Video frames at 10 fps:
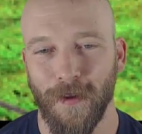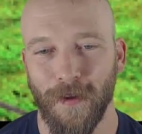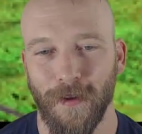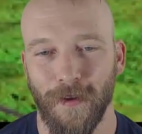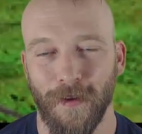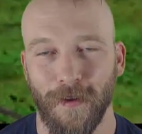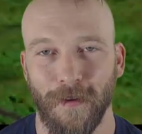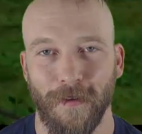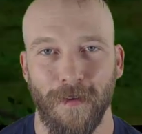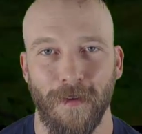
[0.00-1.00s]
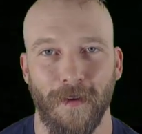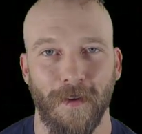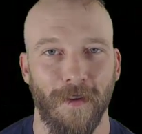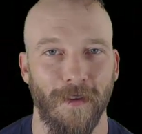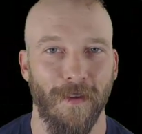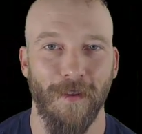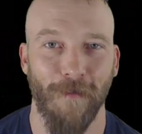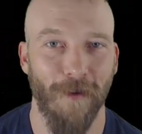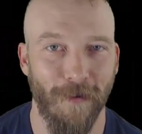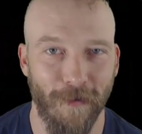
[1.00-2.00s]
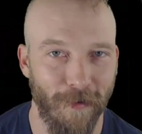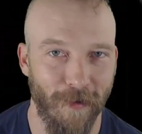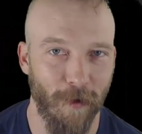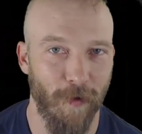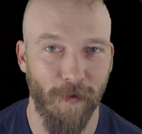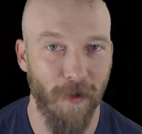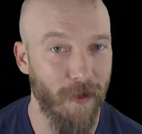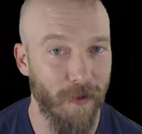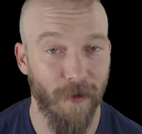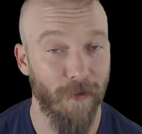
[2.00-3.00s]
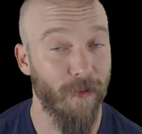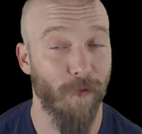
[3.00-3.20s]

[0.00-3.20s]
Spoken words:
And the very first time I played it,